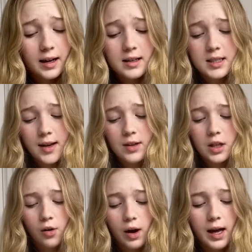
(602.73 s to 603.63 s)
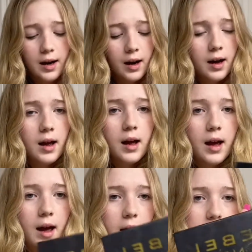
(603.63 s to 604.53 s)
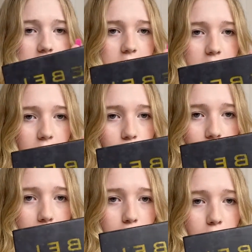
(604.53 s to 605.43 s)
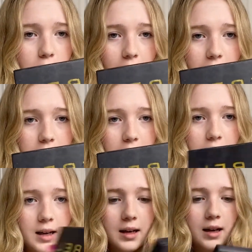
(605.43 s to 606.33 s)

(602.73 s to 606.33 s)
7th grade. It's the Rebel London.